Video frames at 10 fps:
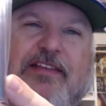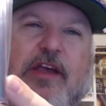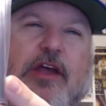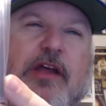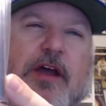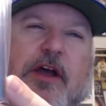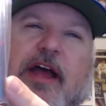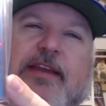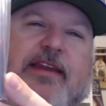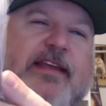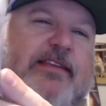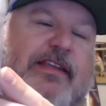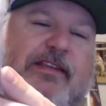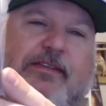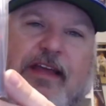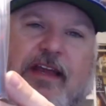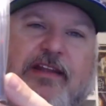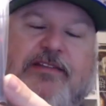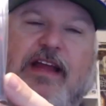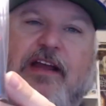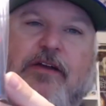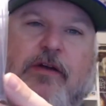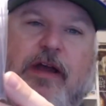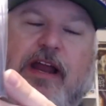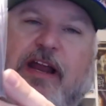a decent set. It's not great.